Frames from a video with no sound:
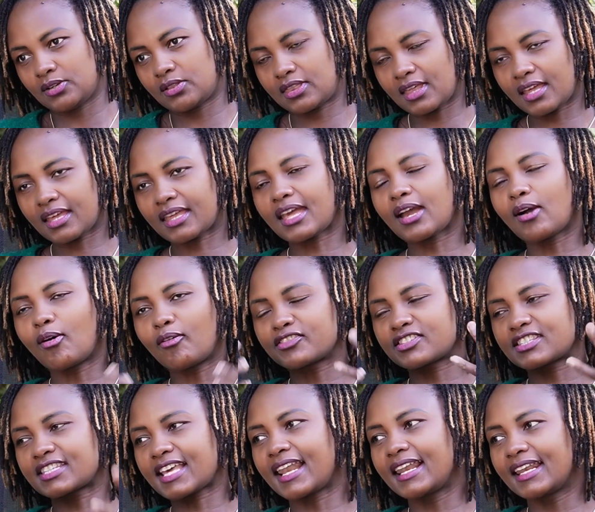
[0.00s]
thinking of
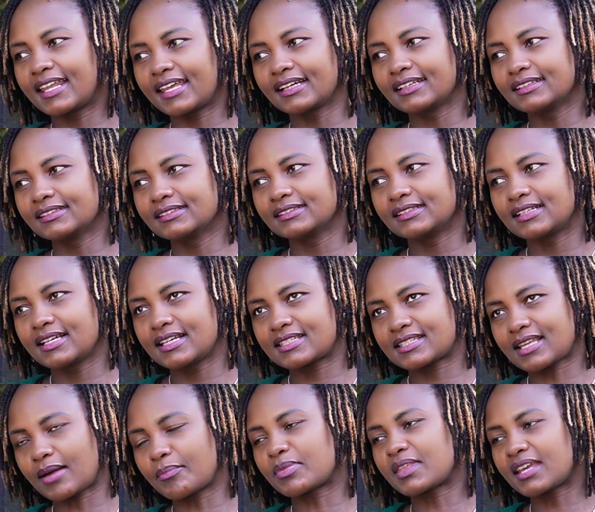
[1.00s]
selling, it's
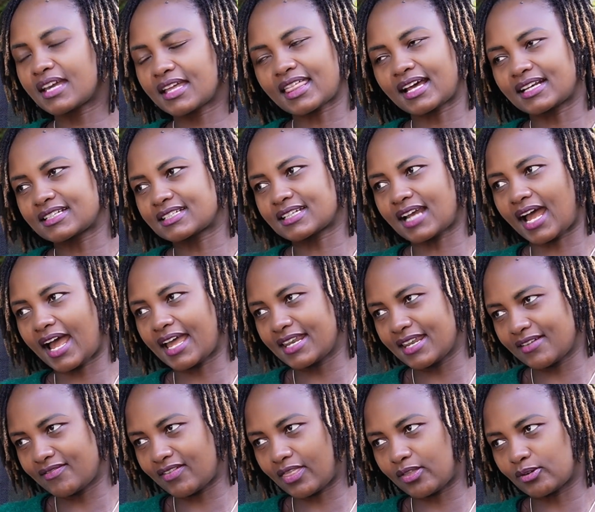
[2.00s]
something that I
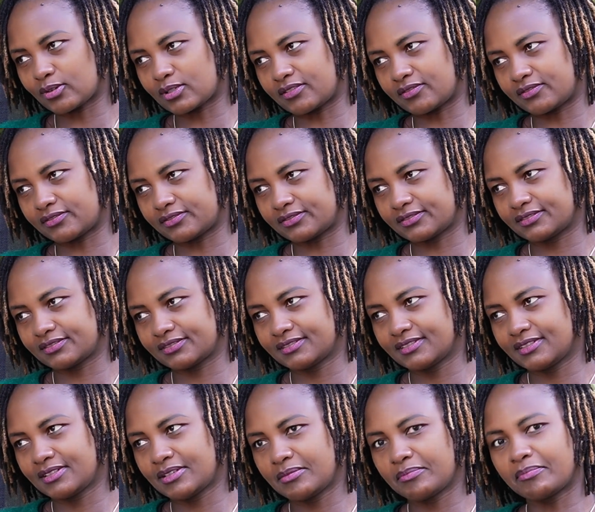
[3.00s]
never thought of.
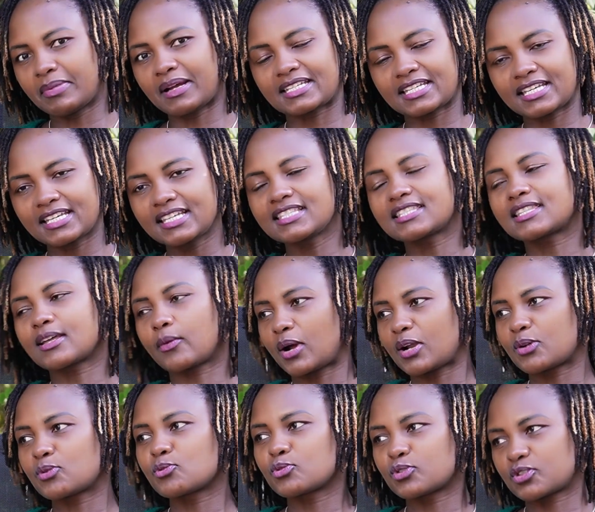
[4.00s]
But he's the
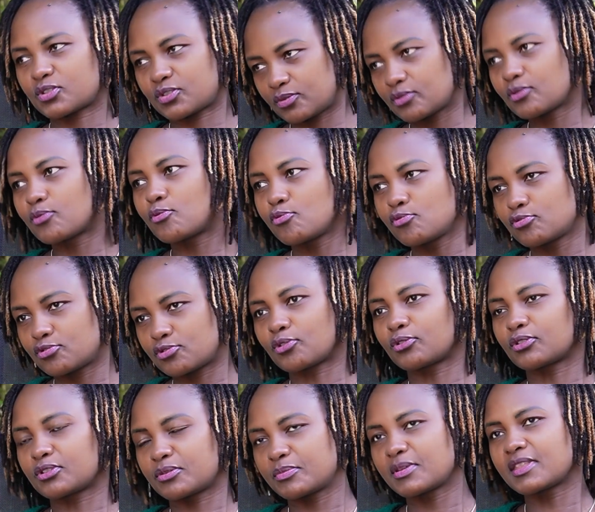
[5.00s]
one who's, who
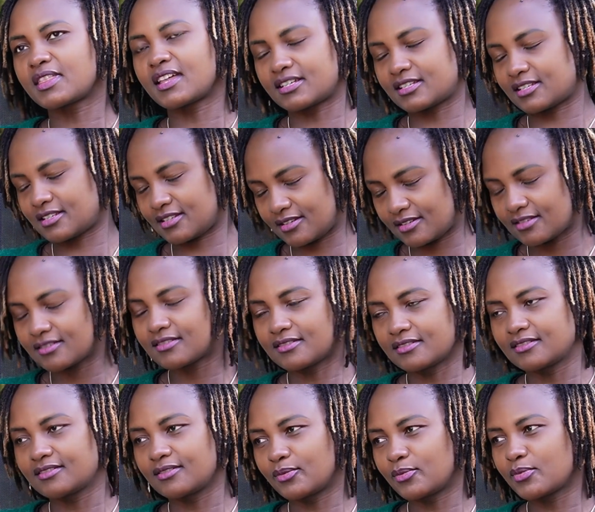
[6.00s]
told me that
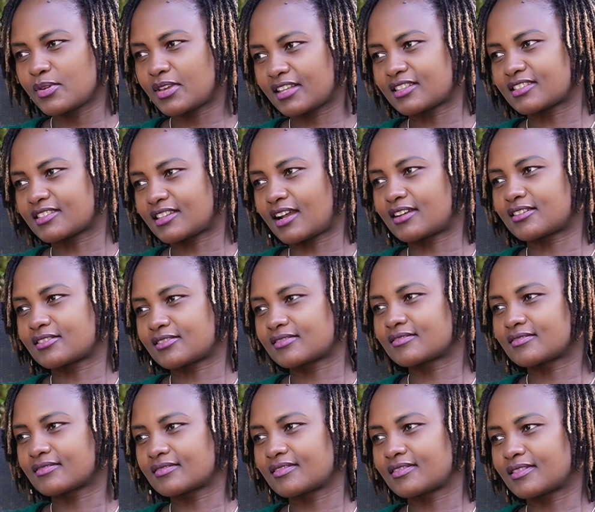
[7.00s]
we can start
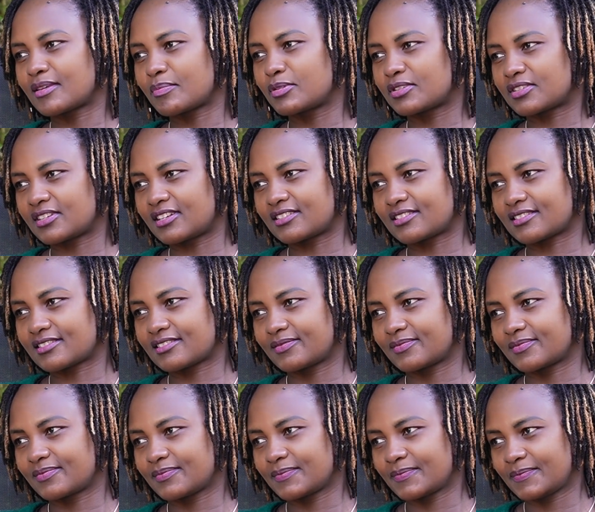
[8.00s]
the business.
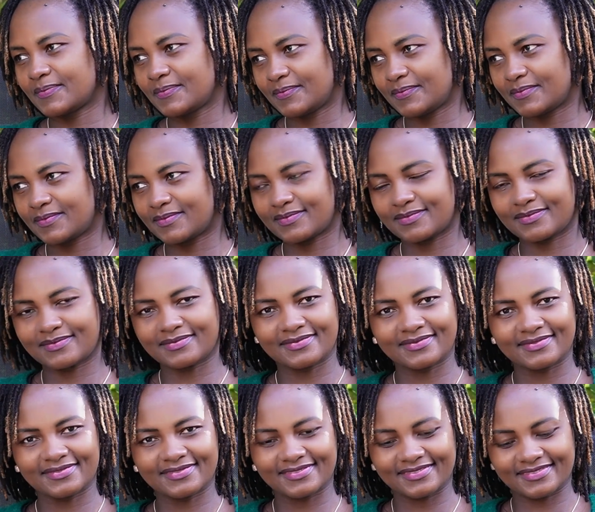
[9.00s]
So why, David?
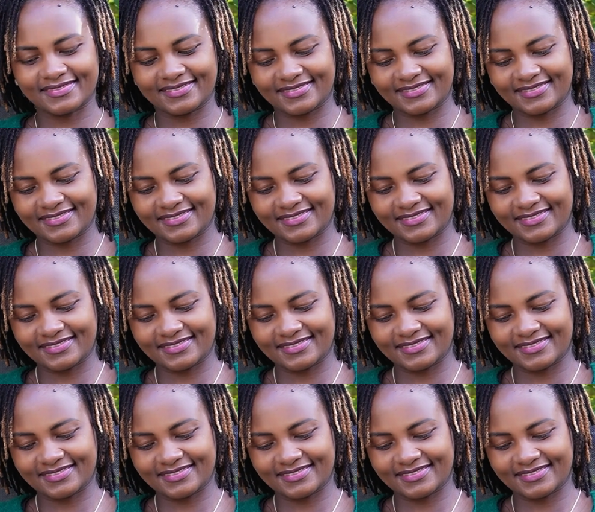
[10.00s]
Why did you